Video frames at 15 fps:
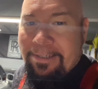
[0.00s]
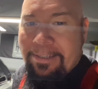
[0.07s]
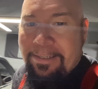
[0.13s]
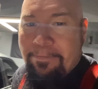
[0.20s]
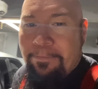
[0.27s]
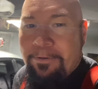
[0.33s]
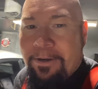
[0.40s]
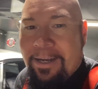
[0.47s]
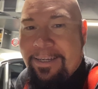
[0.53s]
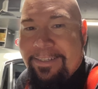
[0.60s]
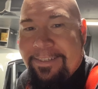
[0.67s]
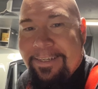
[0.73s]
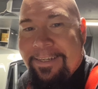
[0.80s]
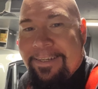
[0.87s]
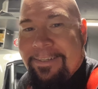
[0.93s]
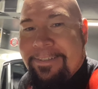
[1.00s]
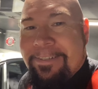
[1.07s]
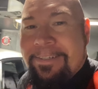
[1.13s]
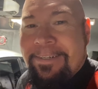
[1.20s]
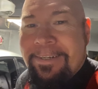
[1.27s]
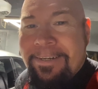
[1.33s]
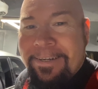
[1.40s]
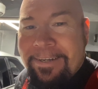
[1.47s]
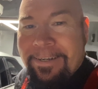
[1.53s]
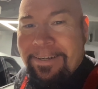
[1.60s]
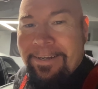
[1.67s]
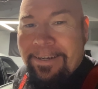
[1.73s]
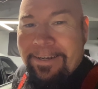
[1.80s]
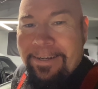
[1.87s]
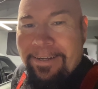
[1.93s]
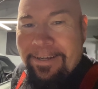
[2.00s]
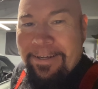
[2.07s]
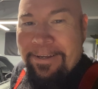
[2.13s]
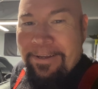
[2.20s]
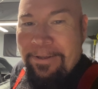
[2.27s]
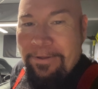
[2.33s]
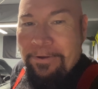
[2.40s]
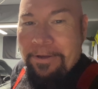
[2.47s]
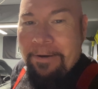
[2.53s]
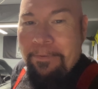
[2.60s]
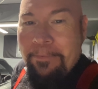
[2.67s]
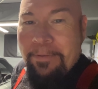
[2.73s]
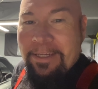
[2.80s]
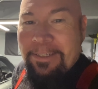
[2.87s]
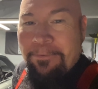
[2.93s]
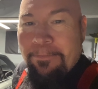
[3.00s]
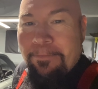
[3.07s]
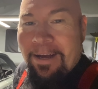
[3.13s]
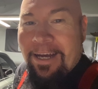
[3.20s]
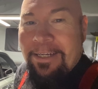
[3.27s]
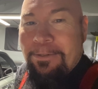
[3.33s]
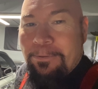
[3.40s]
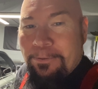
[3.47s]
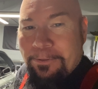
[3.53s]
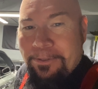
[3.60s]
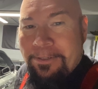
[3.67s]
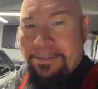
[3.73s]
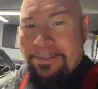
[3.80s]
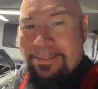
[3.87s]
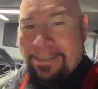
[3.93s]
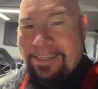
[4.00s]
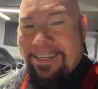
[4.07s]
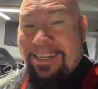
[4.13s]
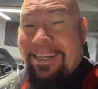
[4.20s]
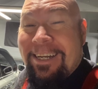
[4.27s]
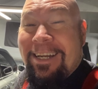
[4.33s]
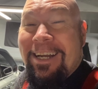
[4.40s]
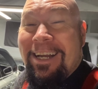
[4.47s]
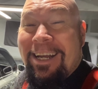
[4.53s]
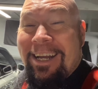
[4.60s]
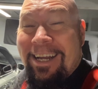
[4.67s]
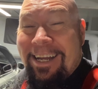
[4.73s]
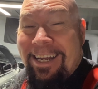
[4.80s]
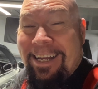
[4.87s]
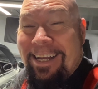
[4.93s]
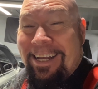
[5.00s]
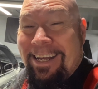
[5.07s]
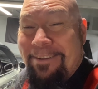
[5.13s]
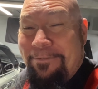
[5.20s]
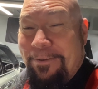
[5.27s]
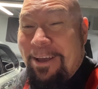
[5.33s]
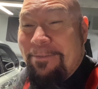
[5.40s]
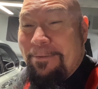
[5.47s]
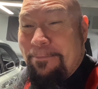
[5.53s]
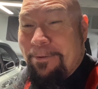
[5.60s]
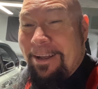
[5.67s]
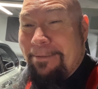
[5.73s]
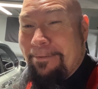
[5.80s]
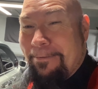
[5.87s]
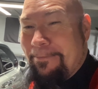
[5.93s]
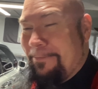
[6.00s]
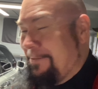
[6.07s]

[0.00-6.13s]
The price is you're going to be messing with modules if you have a problem.